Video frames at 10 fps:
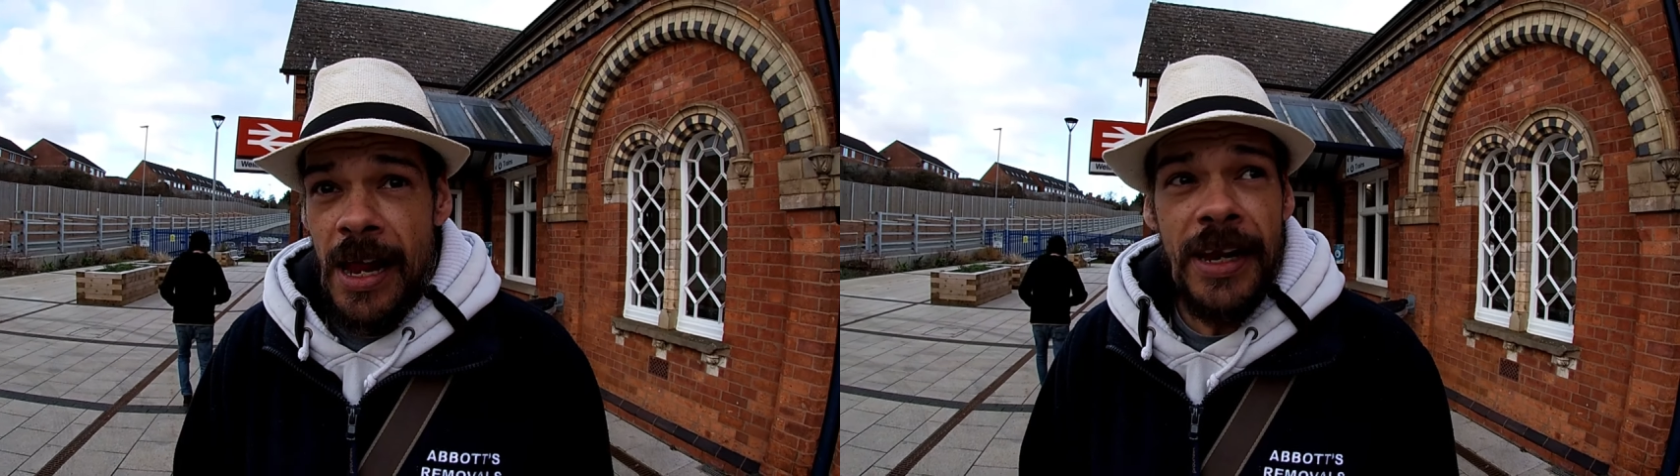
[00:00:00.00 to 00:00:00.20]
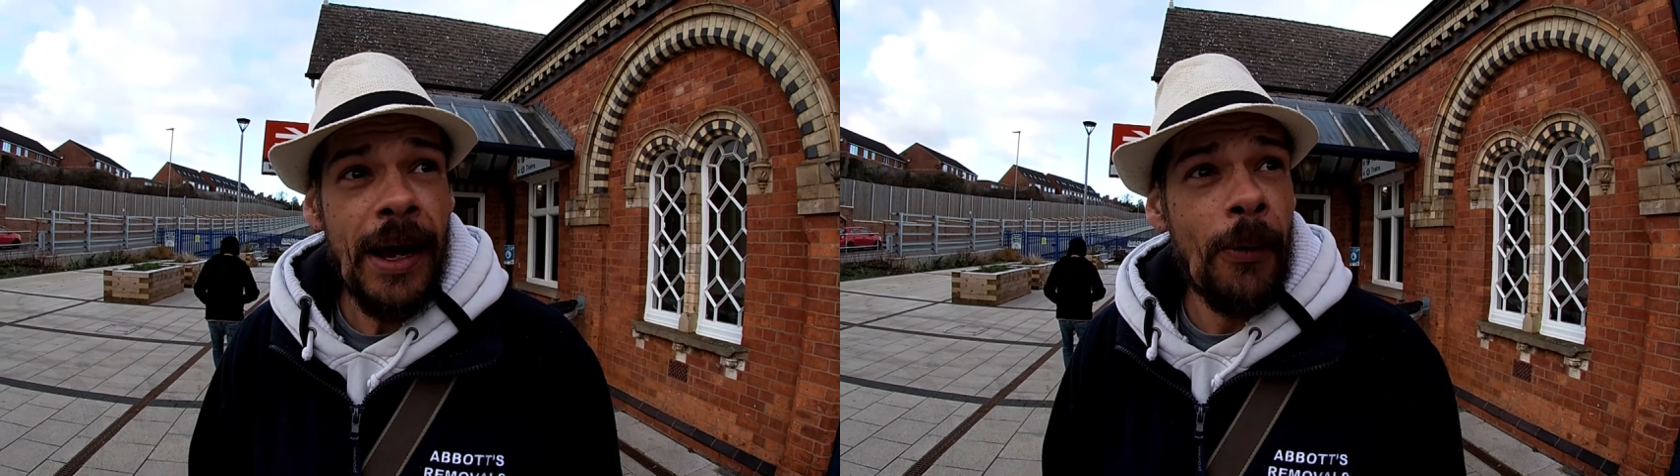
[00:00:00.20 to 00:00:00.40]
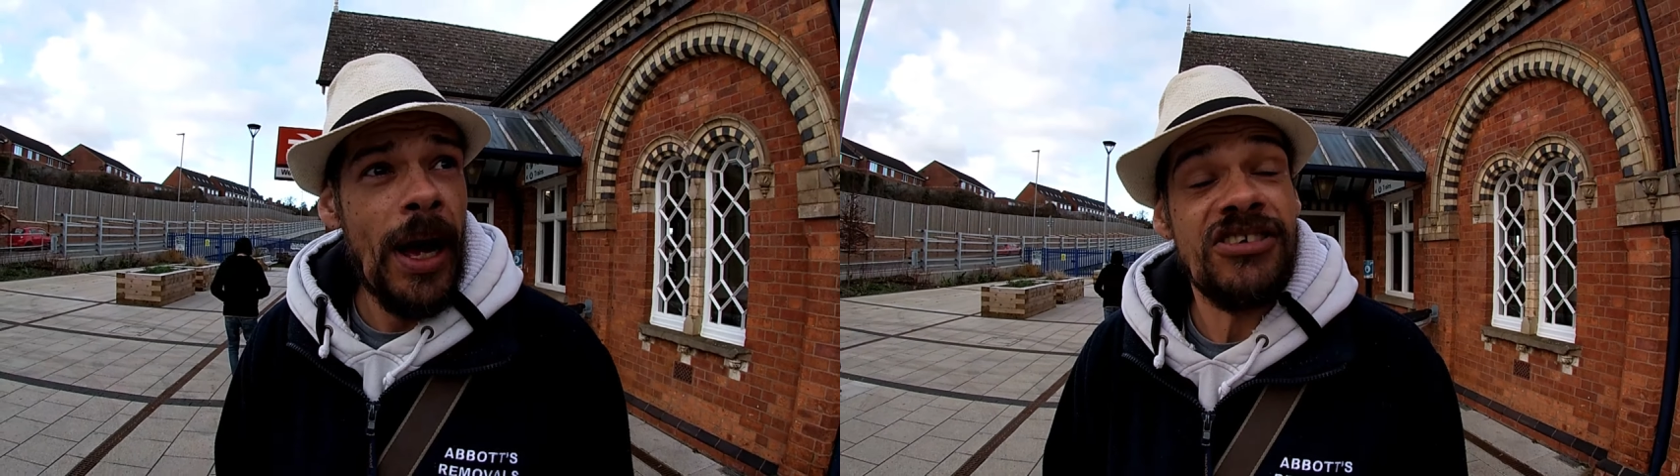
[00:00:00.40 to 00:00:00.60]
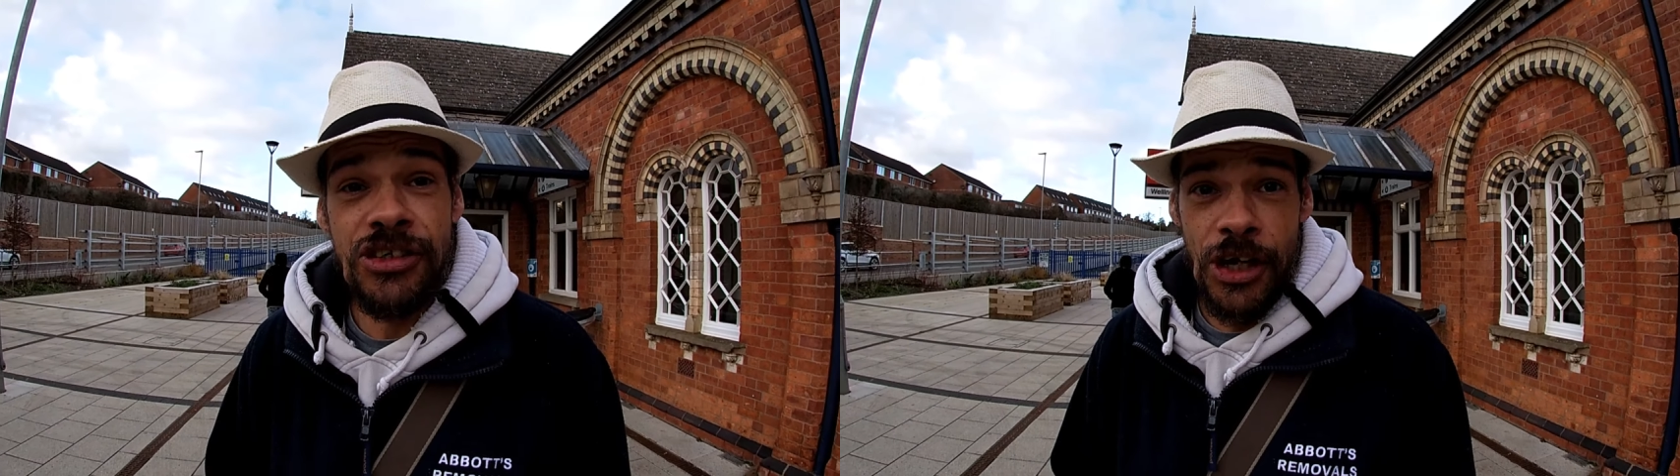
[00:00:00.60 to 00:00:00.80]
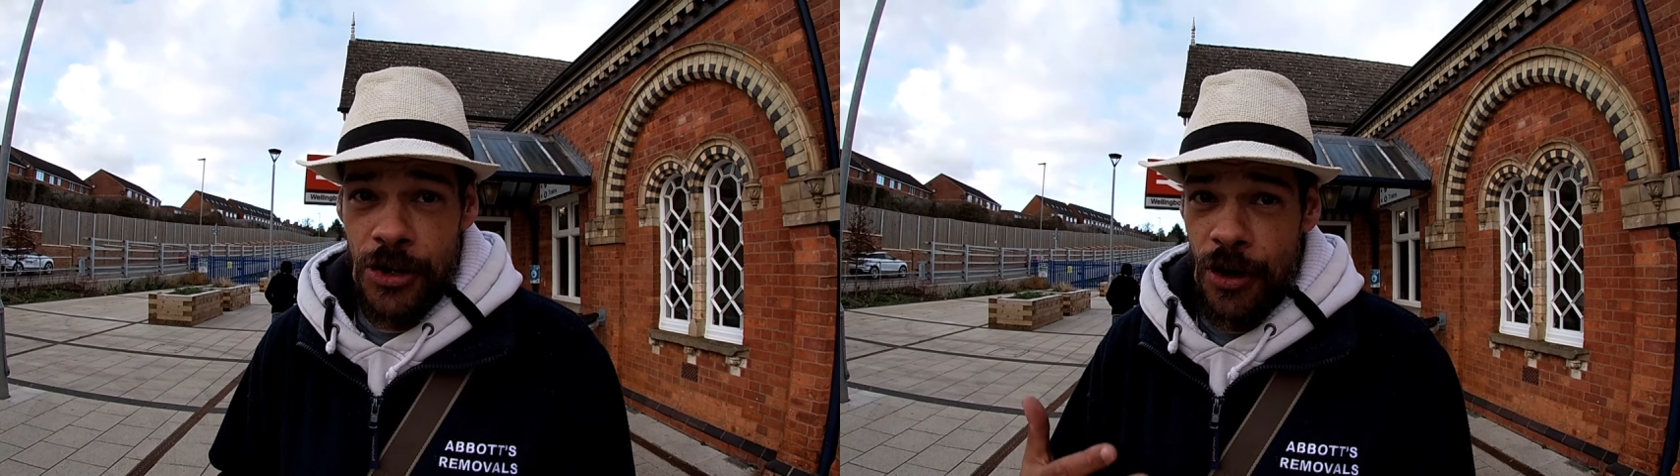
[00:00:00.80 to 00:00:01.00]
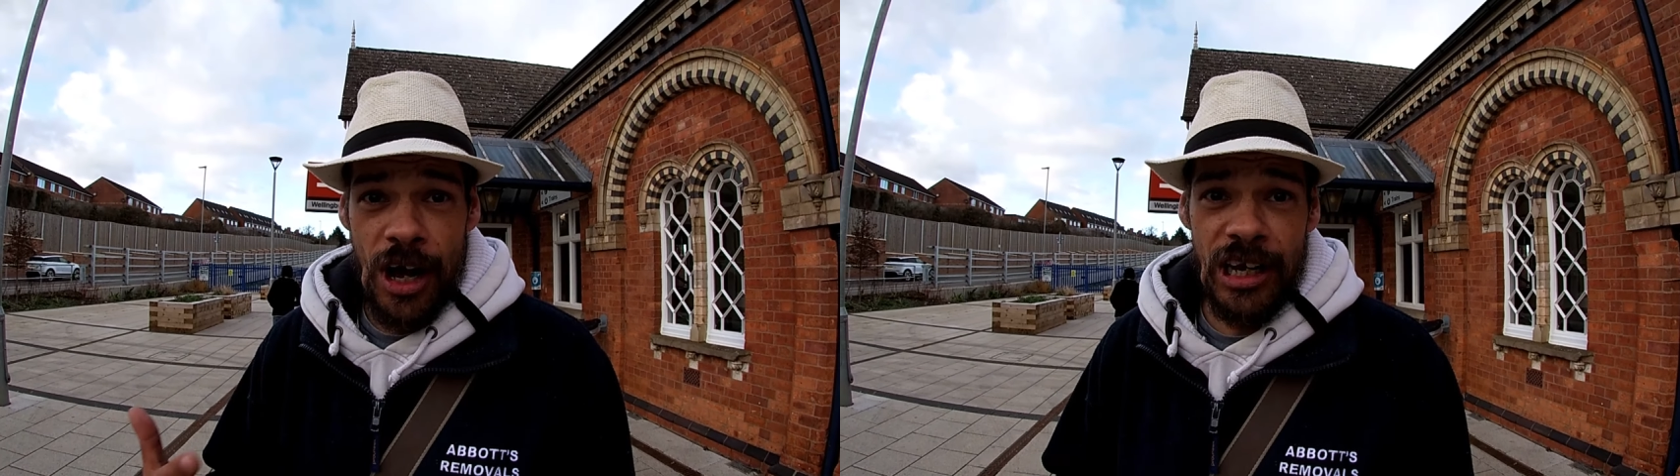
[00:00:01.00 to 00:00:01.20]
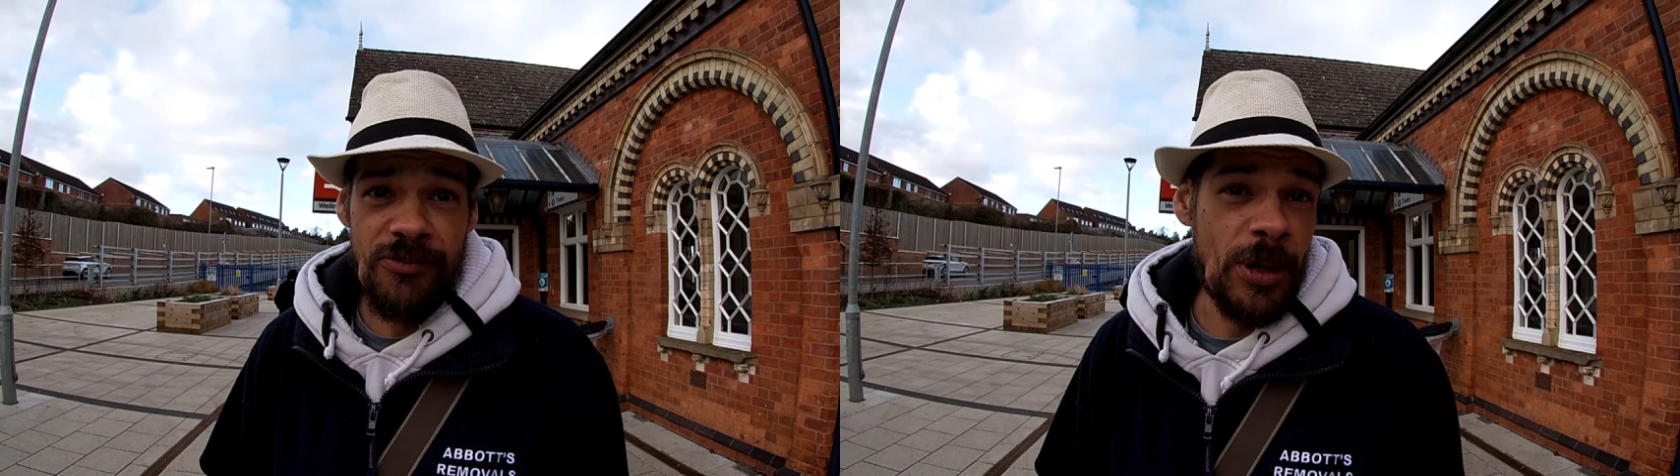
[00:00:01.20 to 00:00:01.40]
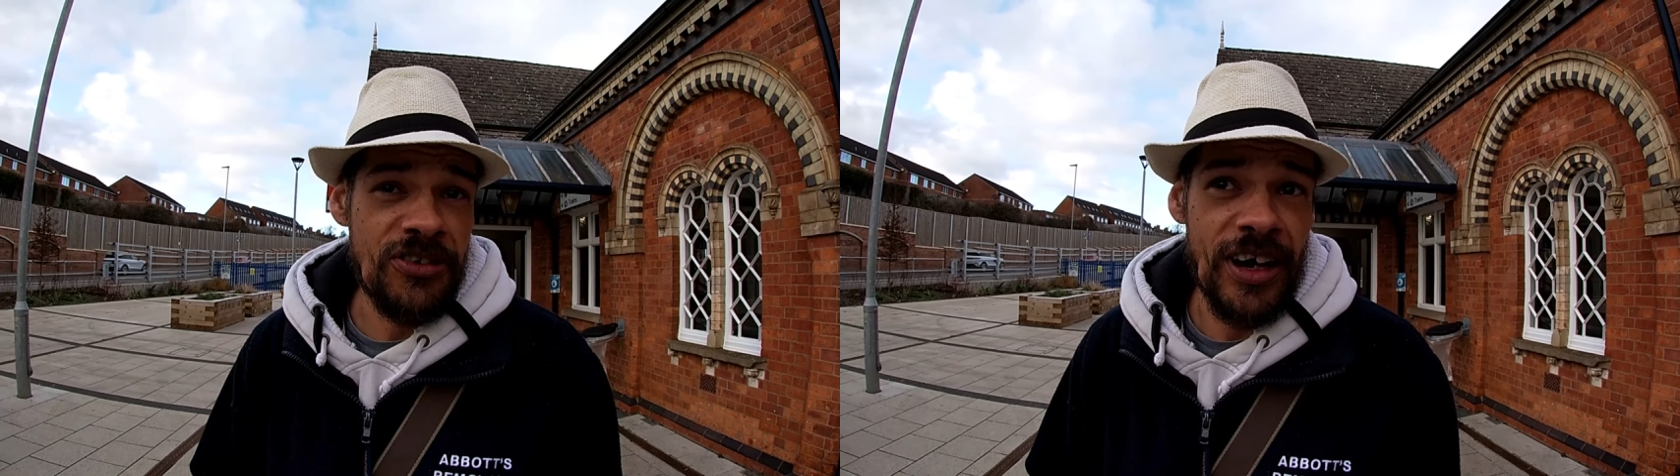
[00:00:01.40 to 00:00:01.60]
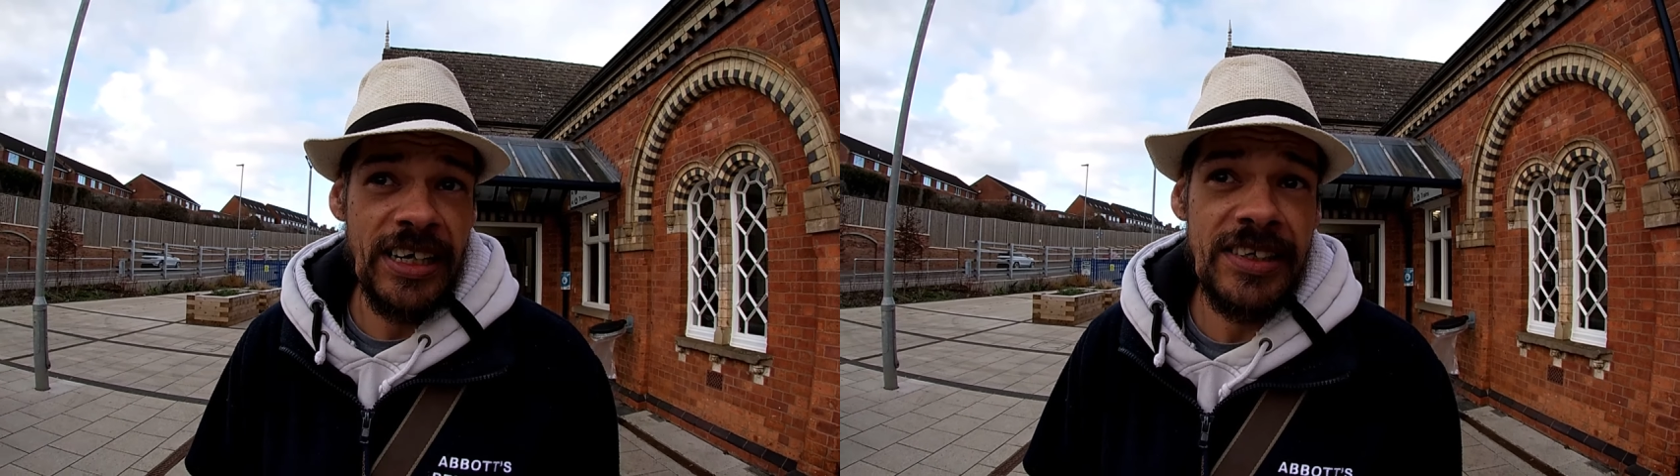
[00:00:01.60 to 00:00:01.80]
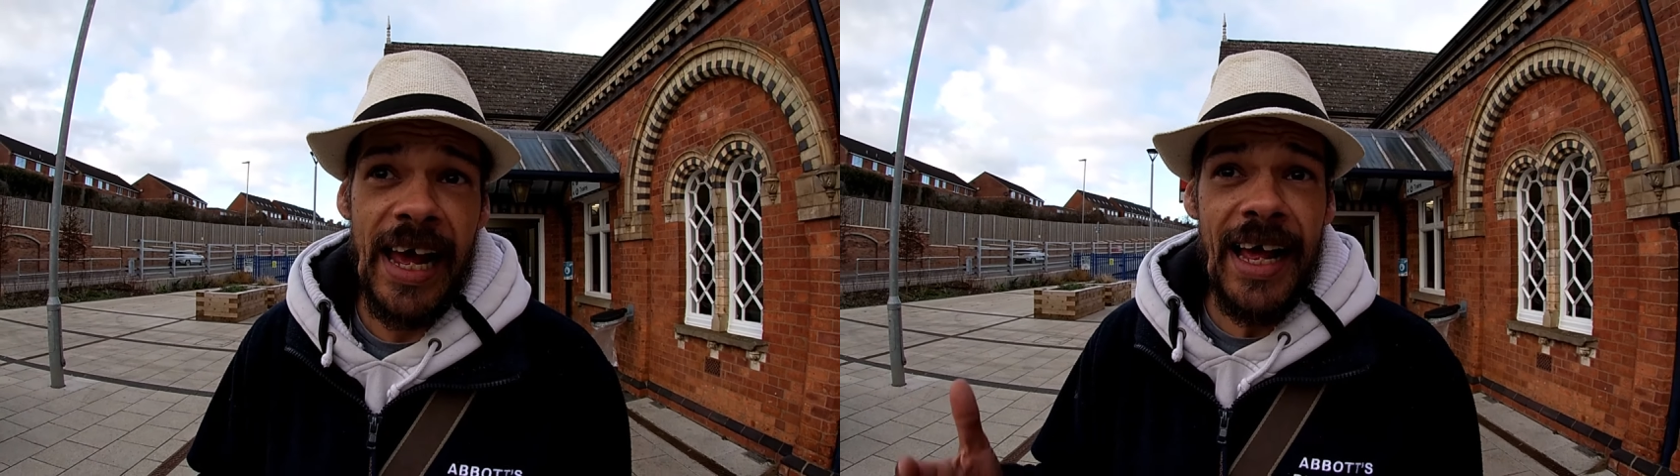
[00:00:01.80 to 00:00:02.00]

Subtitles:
Now, as you know, I love my trains